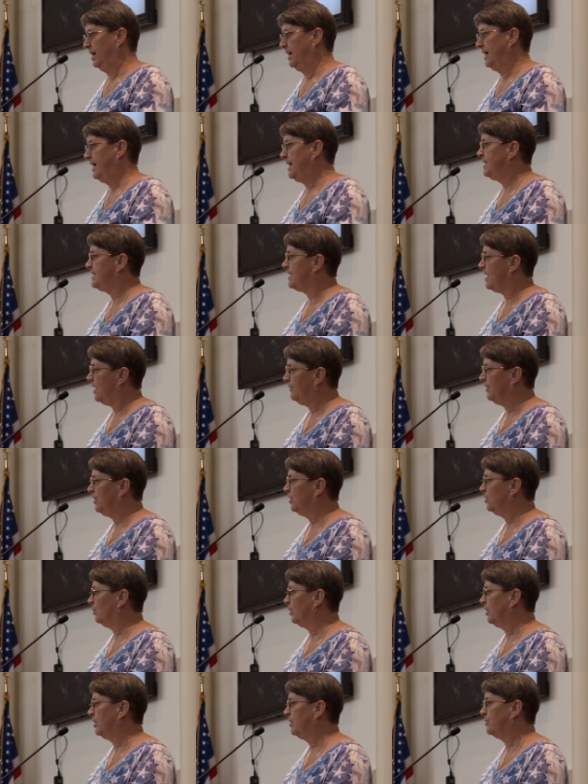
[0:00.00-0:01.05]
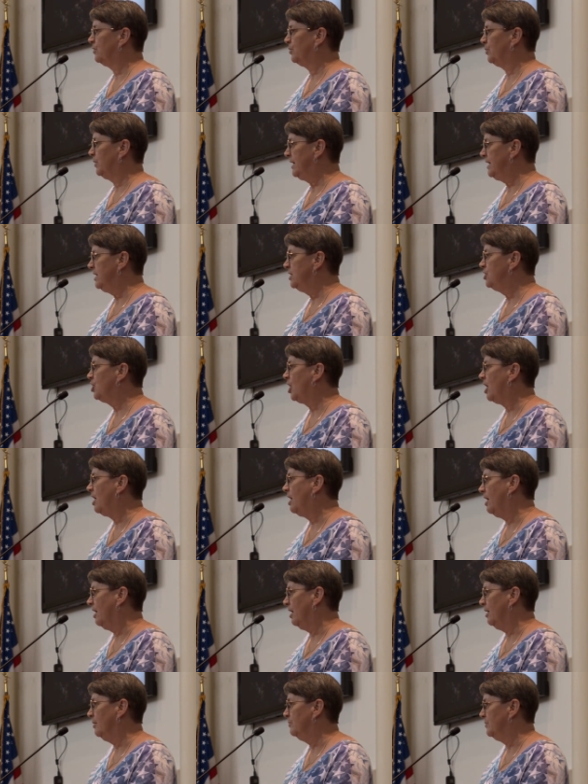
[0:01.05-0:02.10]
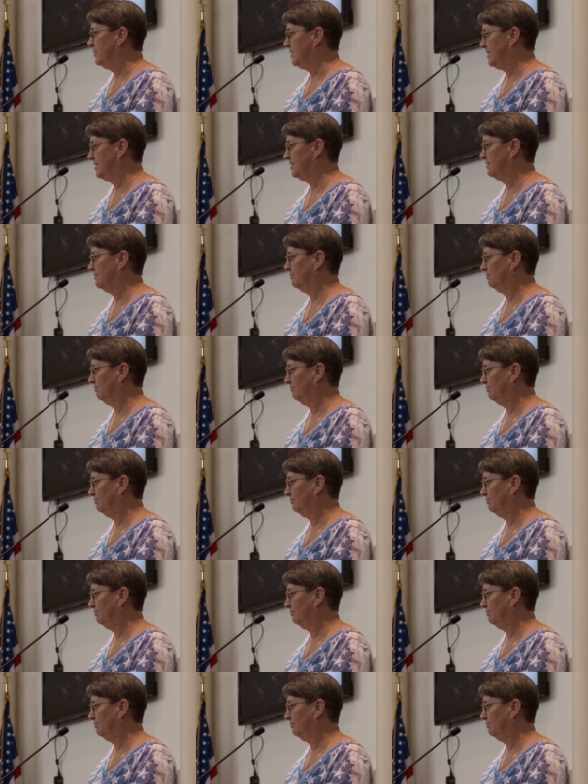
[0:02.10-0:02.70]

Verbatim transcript: He's having to work three jobs.